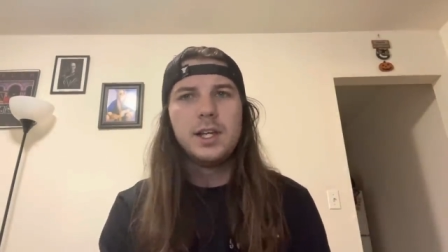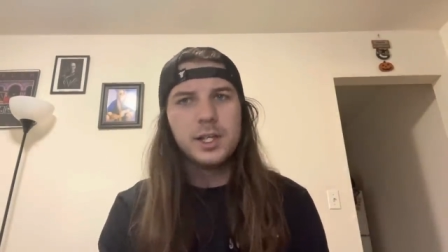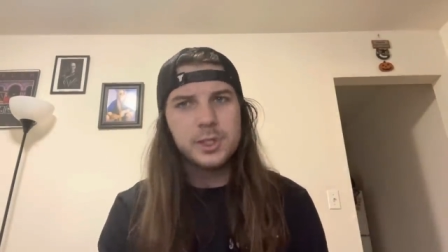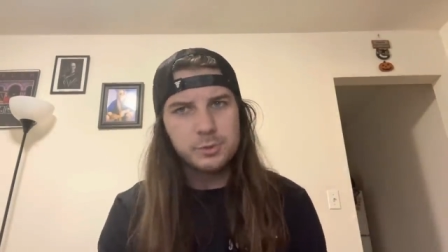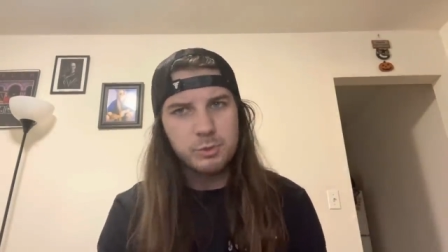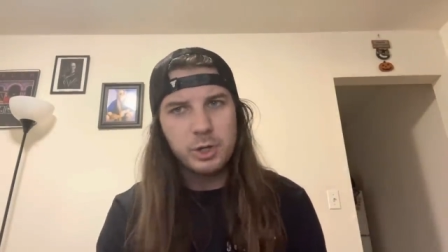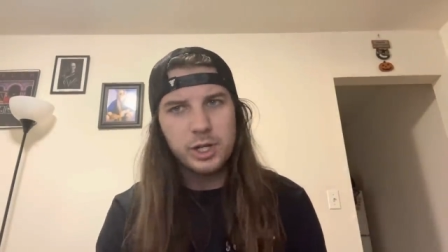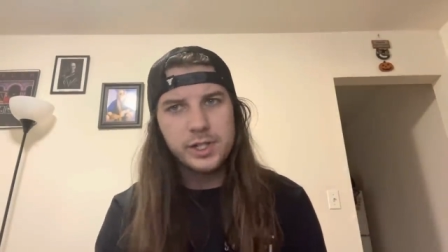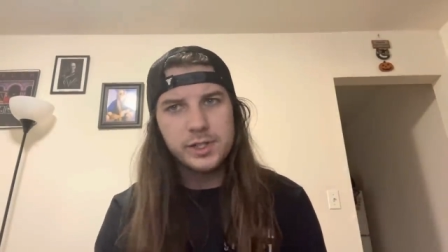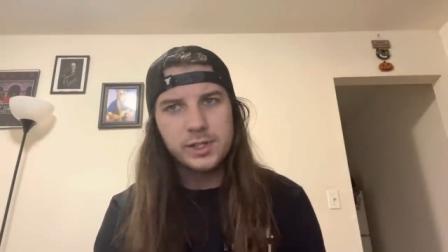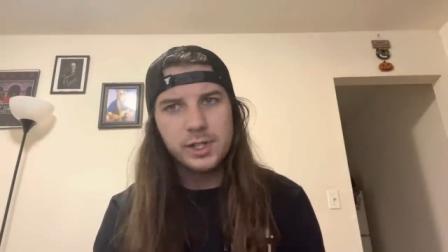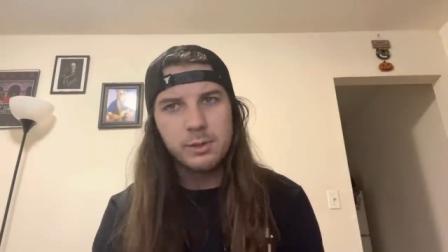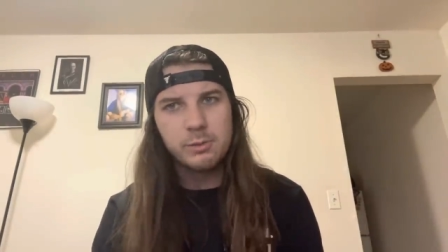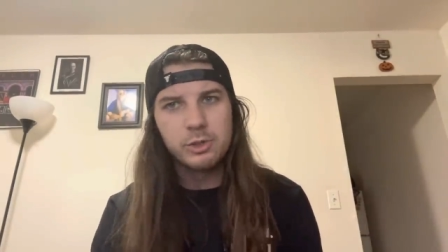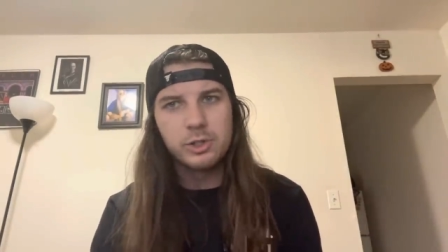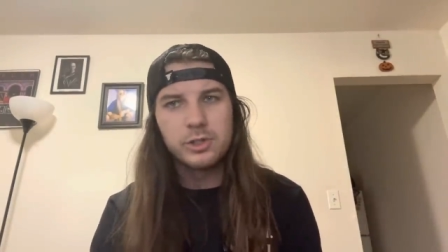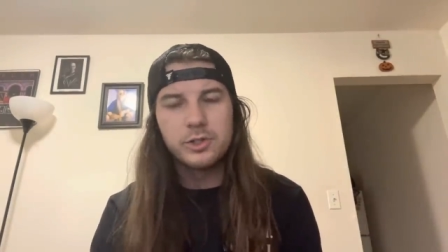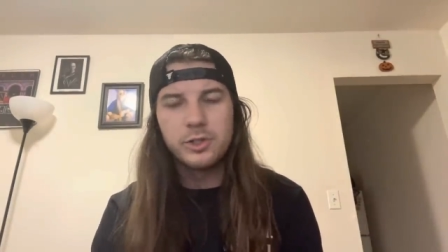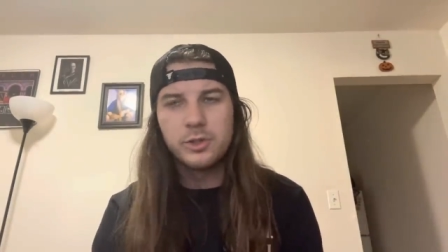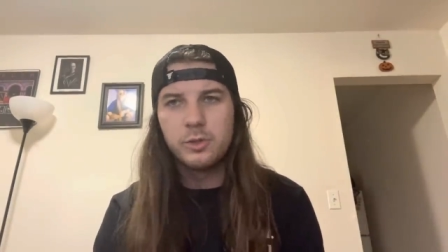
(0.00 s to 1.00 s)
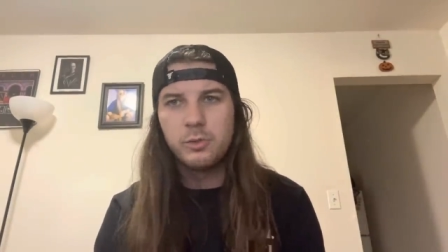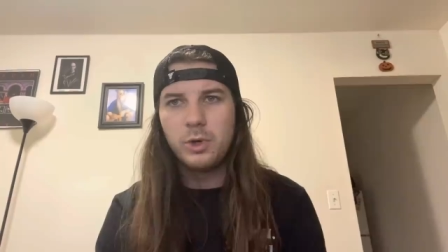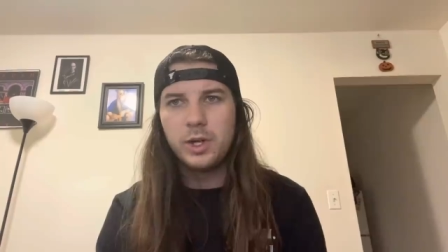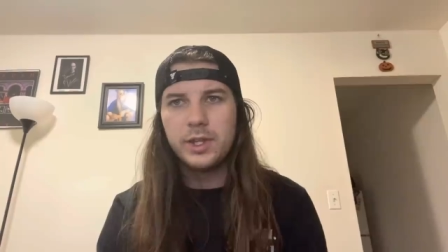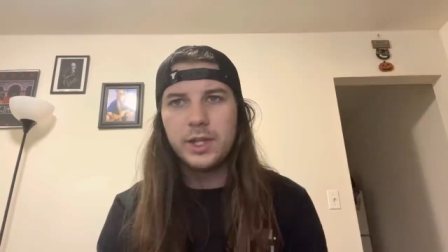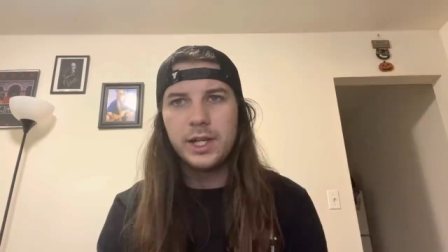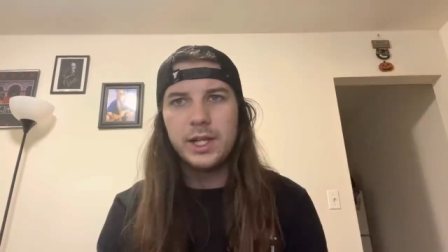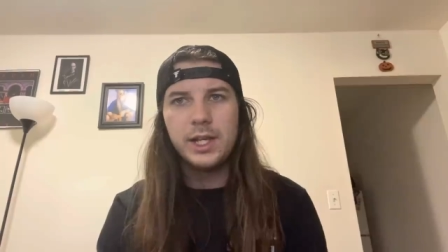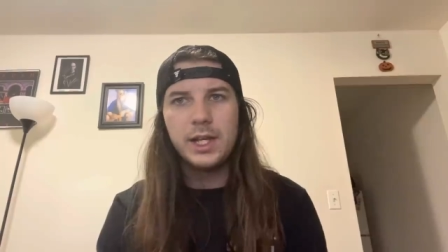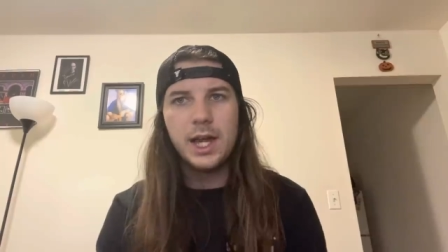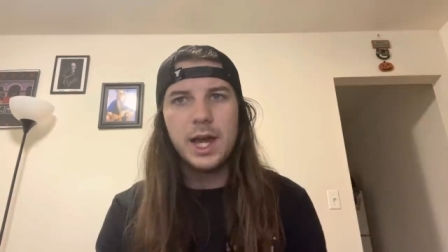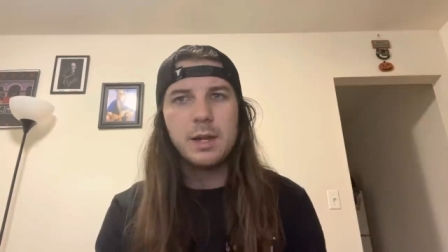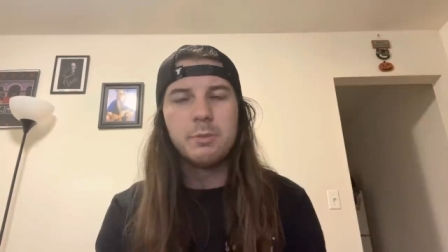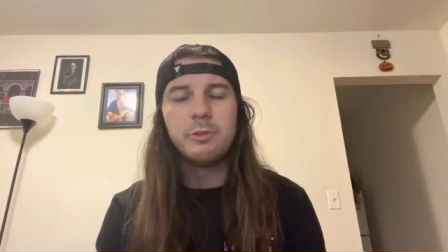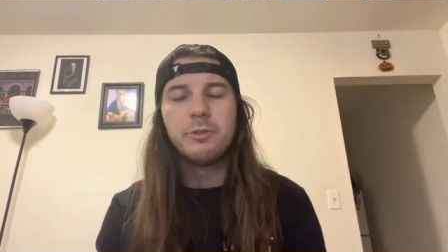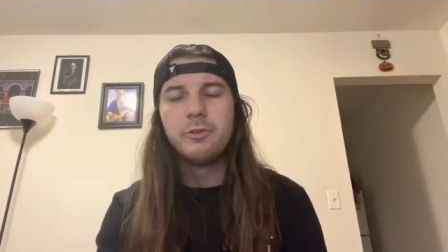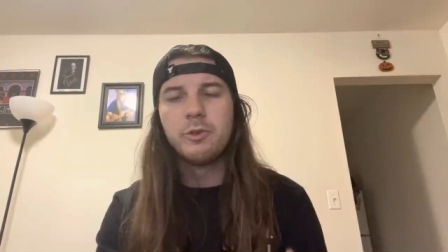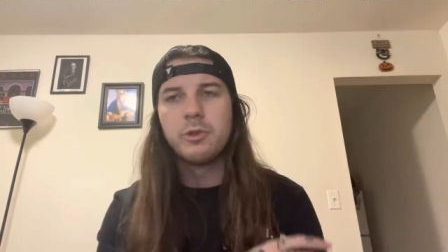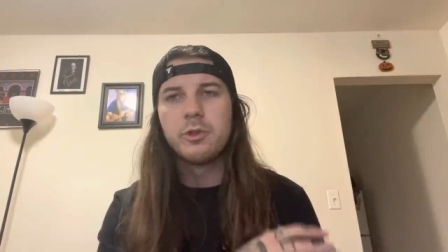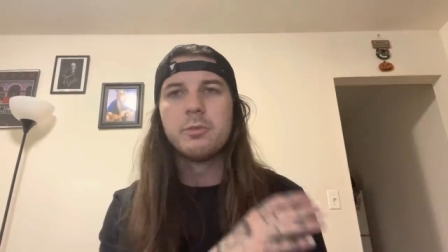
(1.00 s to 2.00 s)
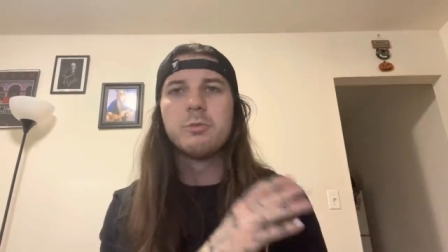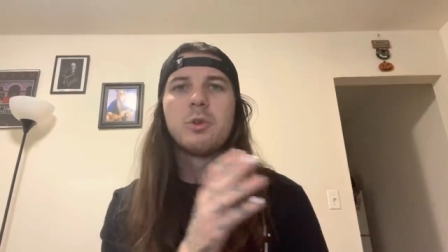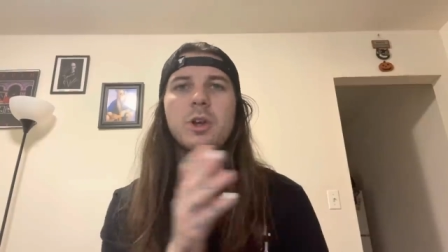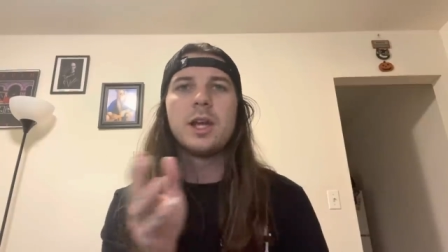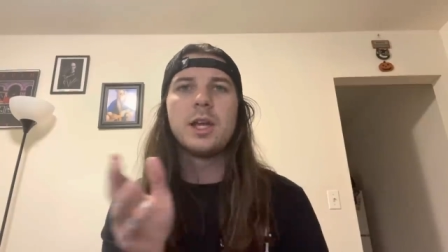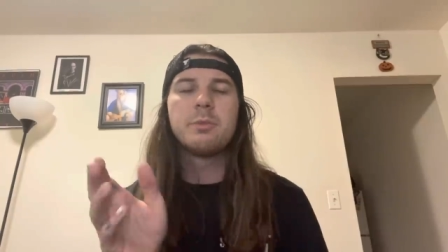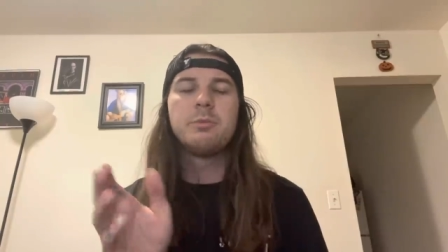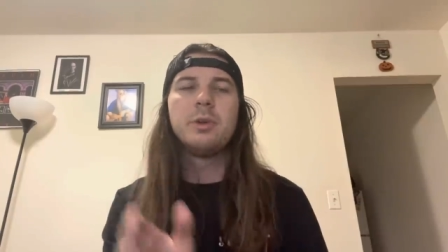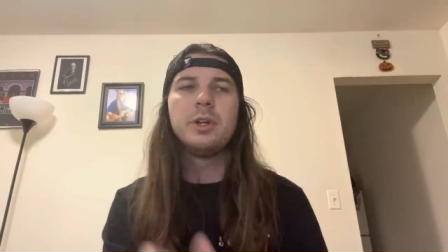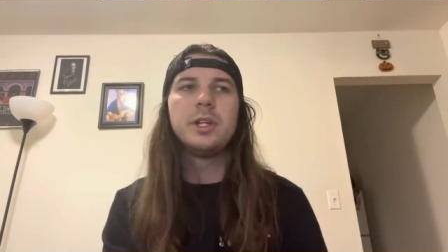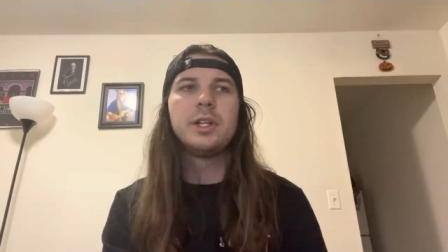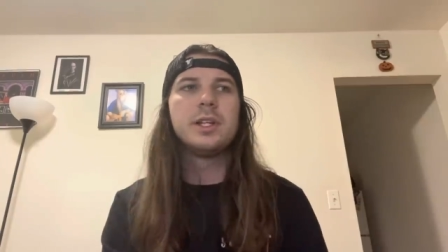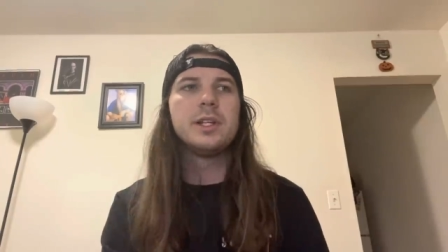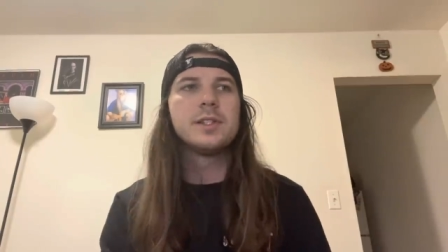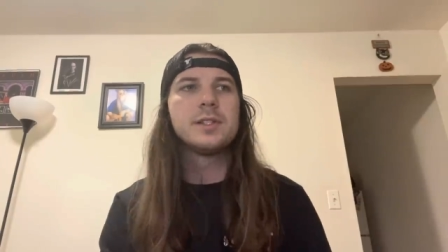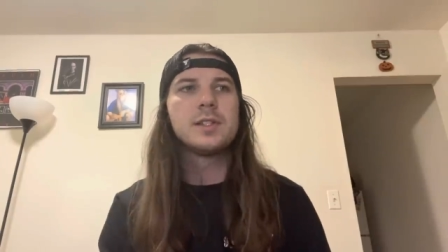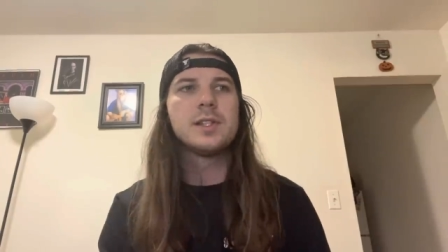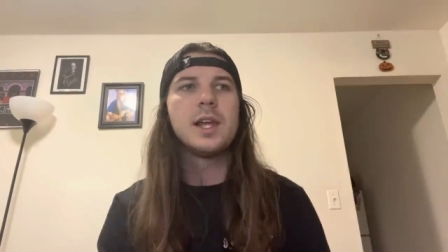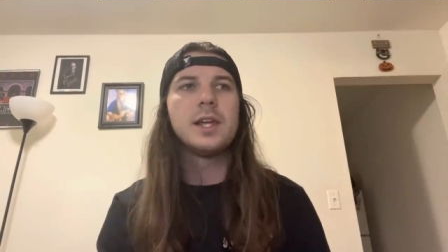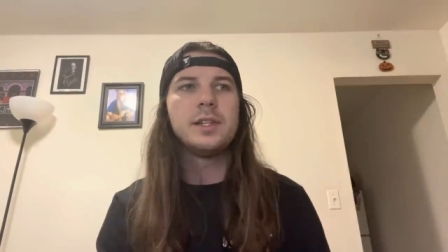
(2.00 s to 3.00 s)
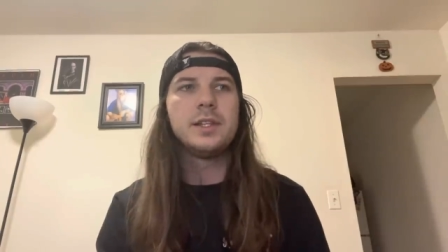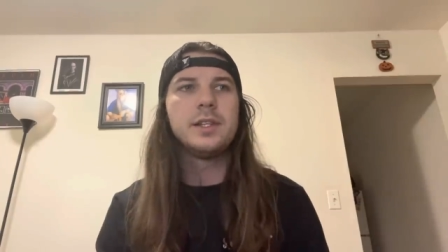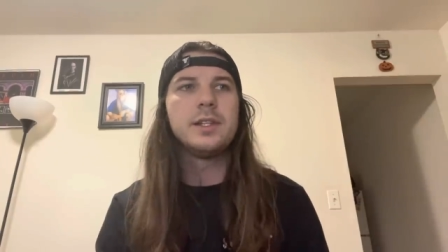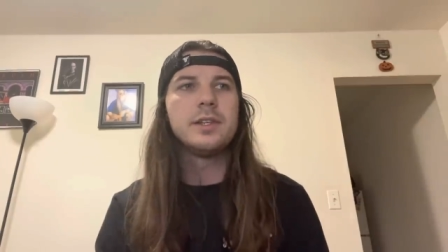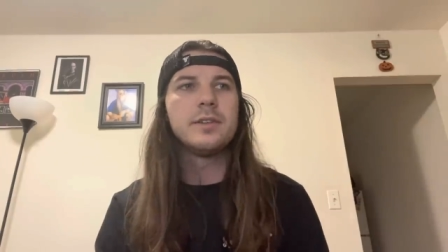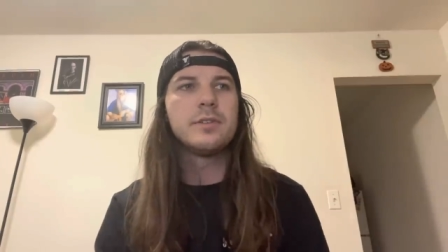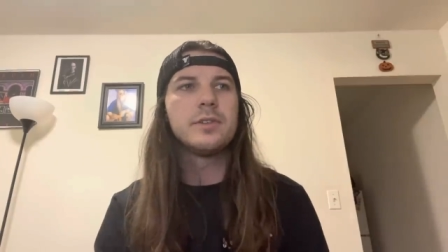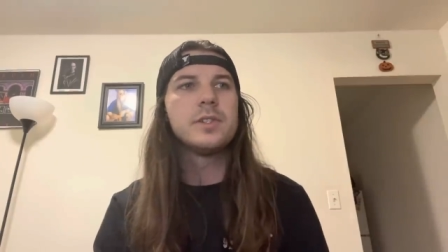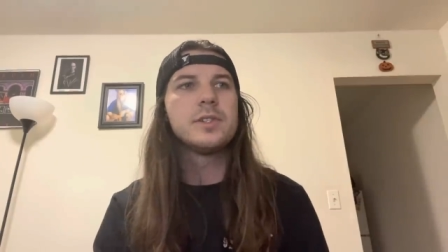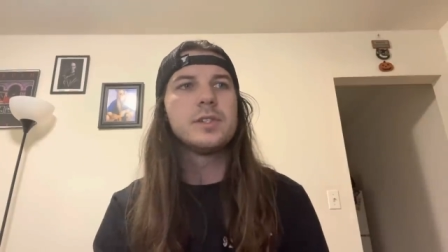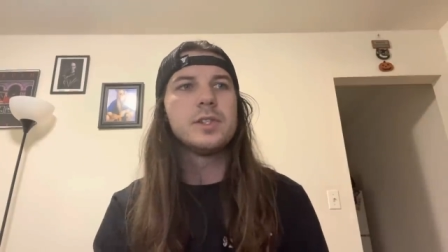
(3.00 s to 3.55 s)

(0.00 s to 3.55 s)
it's pretty similar to the one that he had before the break, but it is slightly different.